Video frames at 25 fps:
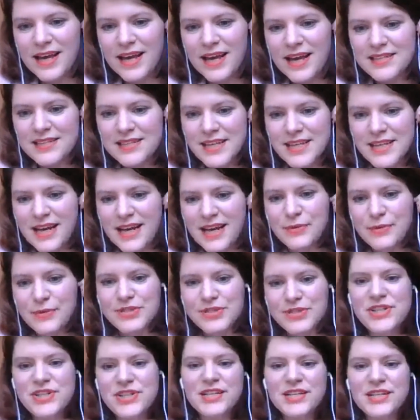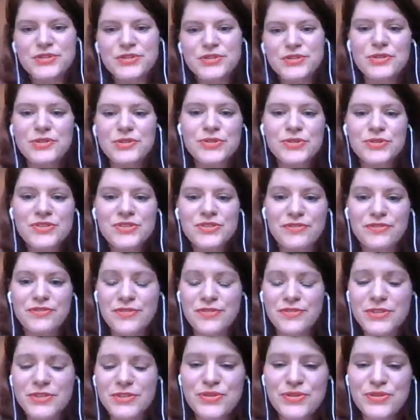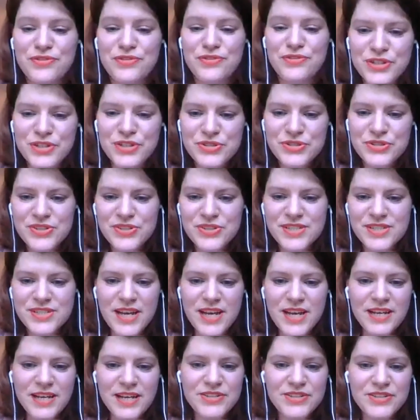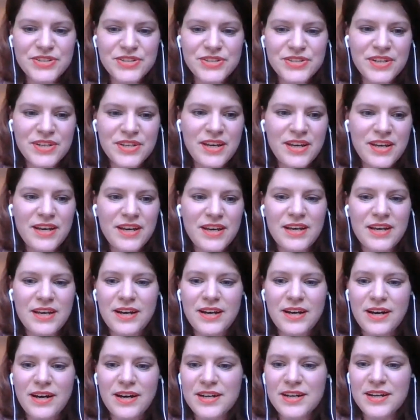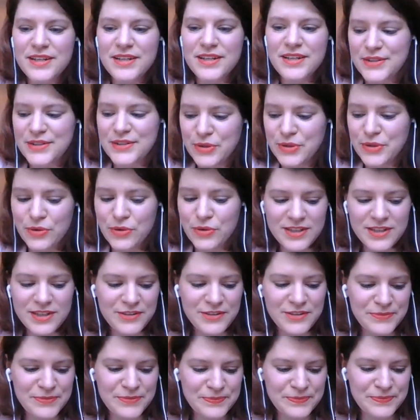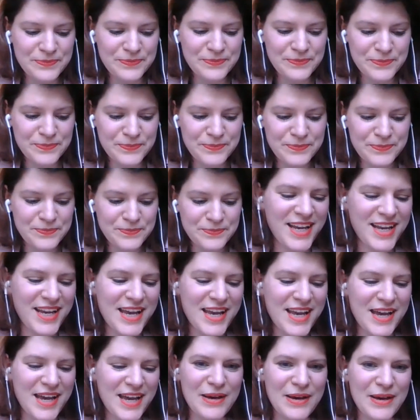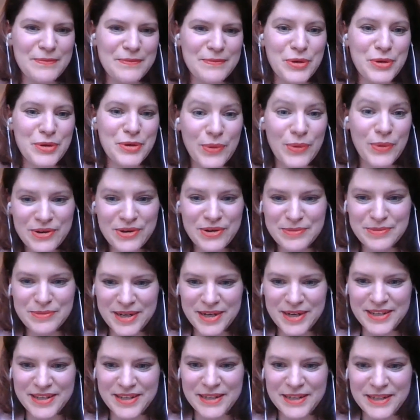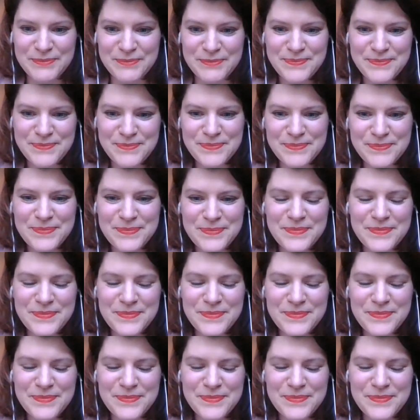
And I wish to introduce to the virtual stage Aki de Kort. Welcome, Aki.